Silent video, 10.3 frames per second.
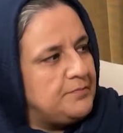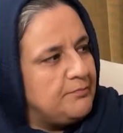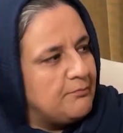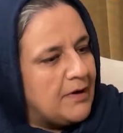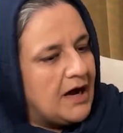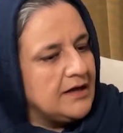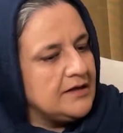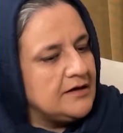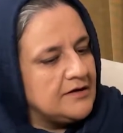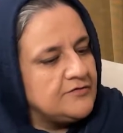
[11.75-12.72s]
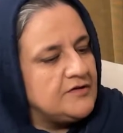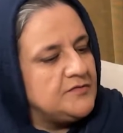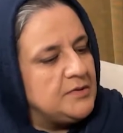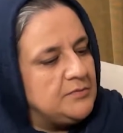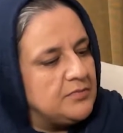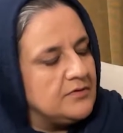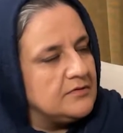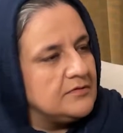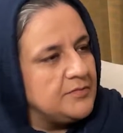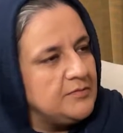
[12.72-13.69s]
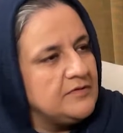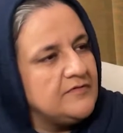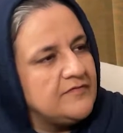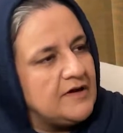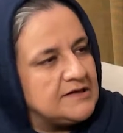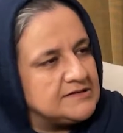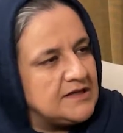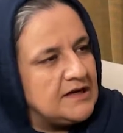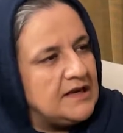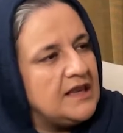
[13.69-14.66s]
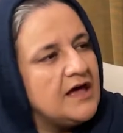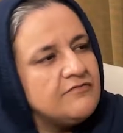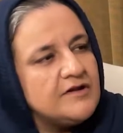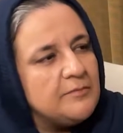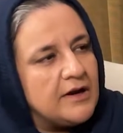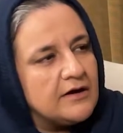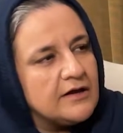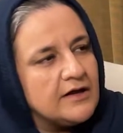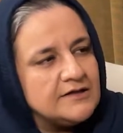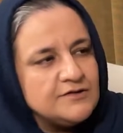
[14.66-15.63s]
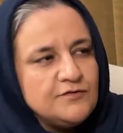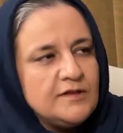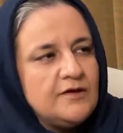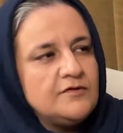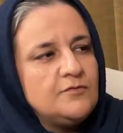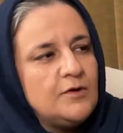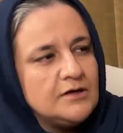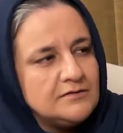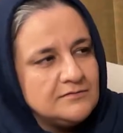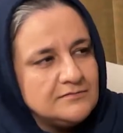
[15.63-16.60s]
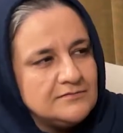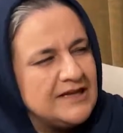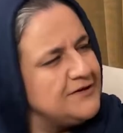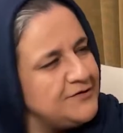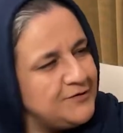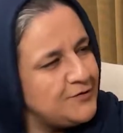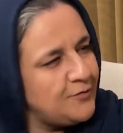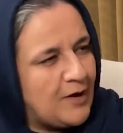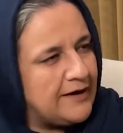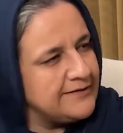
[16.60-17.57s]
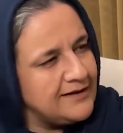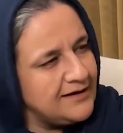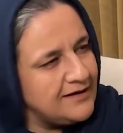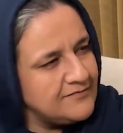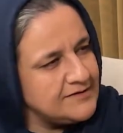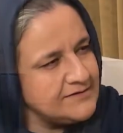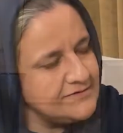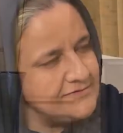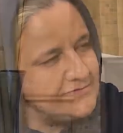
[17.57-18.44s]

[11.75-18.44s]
my country's people, the people of Afghanistan, loved America in 2001. And did you know why they loved it?